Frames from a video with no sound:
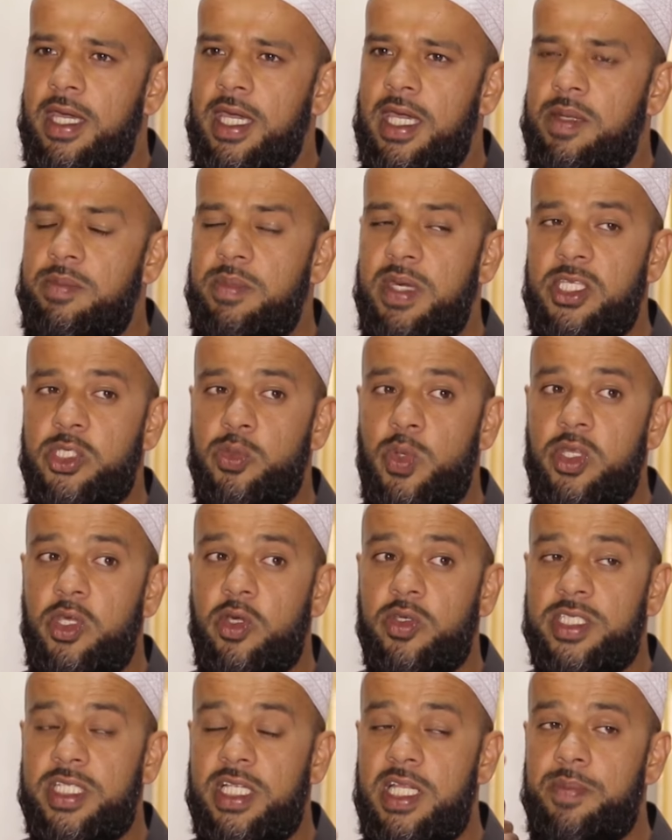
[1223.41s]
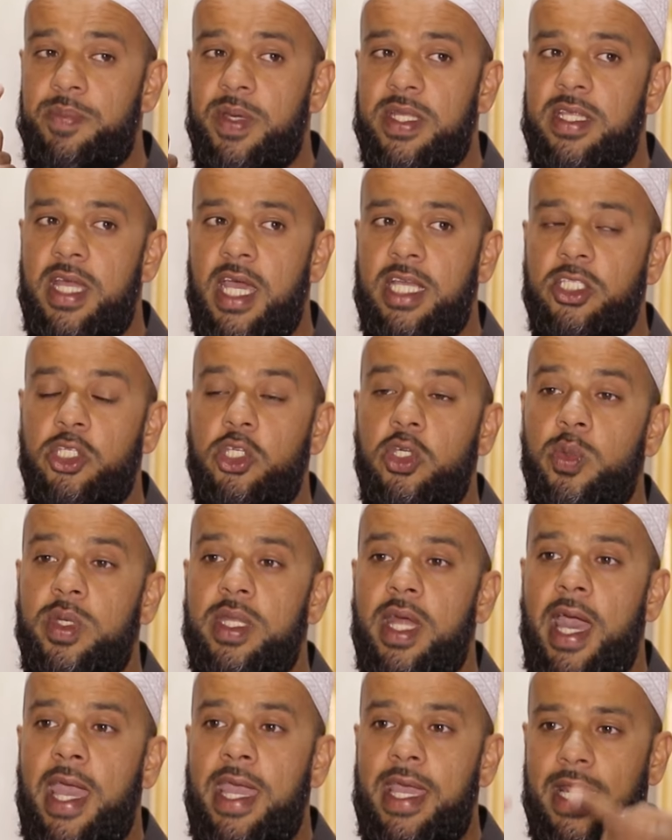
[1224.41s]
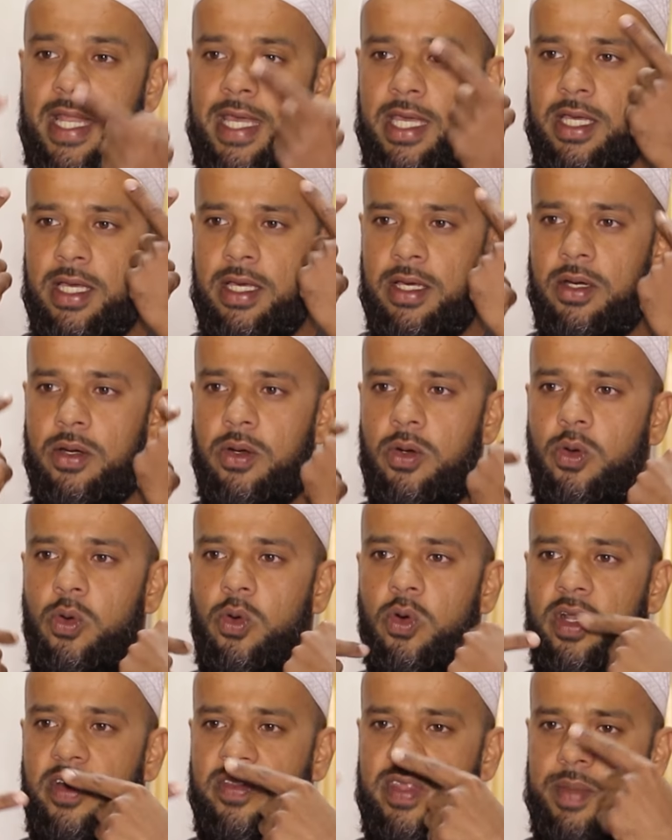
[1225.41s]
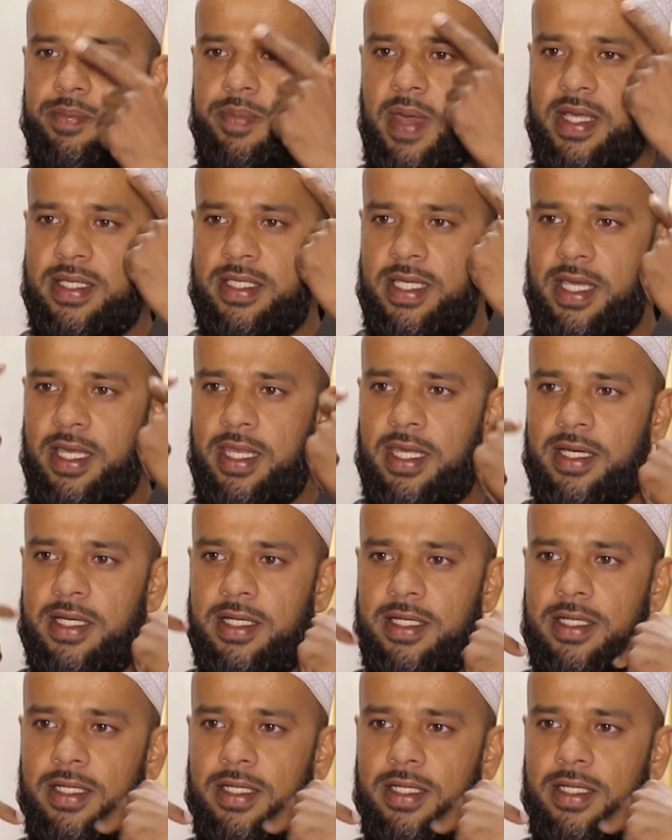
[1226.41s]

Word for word: it means when you go sleep at night, you're inhaling all of that bacteria,